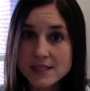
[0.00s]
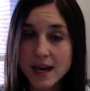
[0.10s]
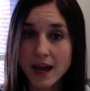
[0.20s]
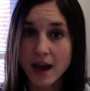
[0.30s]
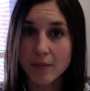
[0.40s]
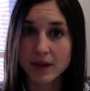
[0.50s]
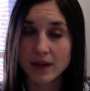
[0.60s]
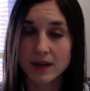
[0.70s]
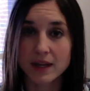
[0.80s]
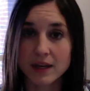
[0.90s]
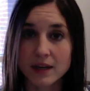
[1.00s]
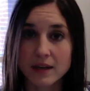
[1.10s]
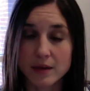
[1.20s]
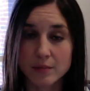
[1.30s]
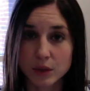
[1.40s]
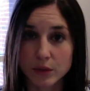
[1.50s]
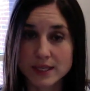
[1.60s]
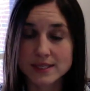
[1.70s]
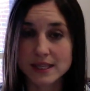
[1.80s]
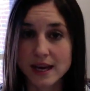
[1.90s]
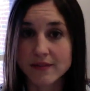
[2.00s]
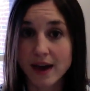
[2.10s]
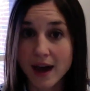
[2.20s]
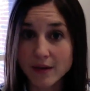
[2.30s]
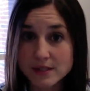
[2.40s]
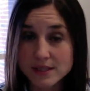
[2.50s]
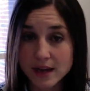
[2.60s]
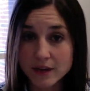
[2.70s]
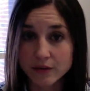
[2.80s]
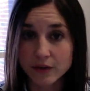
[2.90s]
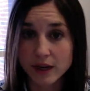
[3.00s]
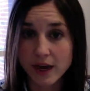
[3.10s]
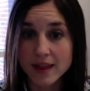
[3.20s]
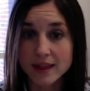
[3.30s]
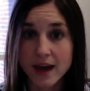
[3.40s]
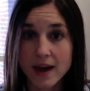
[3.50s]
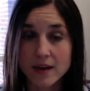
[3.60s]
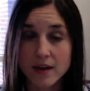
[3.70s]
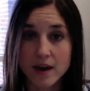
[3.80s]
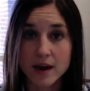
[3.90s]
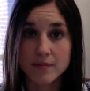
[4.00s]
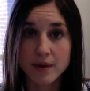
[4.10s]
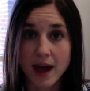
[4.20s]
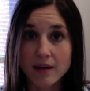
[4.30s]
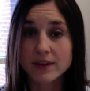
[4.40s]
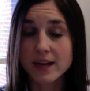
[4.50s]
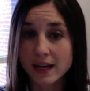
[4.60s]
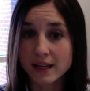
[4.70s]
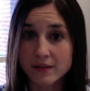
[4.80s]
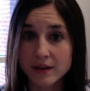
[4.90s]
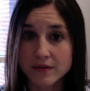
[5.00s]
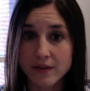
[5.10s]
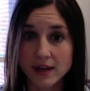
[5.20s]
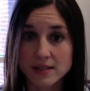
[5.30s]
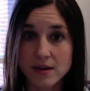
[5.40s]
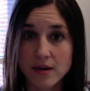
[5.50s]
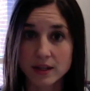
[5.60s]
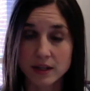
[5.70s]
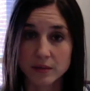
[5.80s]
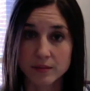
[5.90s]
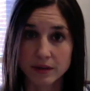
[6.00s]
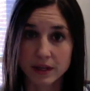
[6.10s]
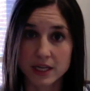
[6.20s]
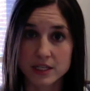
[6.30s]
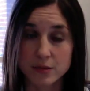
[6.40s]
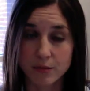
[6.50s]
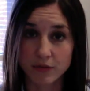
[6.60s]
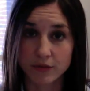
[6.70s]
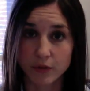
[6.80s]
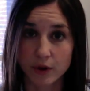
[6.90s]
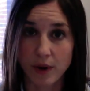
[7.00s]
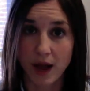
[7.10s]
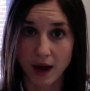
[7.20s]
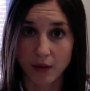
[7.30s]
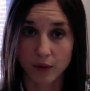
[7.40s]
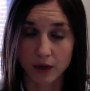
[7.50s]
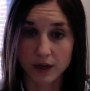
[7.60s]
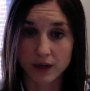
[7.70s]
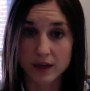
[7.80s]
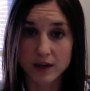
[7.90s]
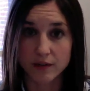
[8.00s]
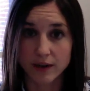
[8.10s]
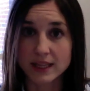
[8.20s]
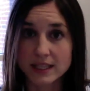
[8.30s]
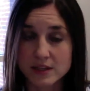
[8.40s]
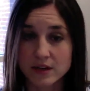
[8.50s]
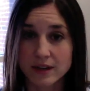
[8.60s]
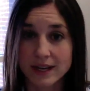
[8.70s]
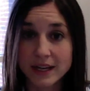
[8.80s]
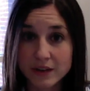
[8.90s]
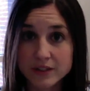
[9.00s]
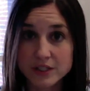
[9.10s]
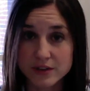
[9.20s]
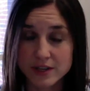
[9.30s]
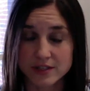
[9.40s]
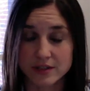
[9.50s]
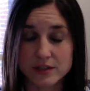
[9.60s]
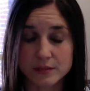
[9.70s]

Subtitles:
happen in an employee's life outside of work that have negative effects on their ability to perform at work, right? These are hindrance stressors.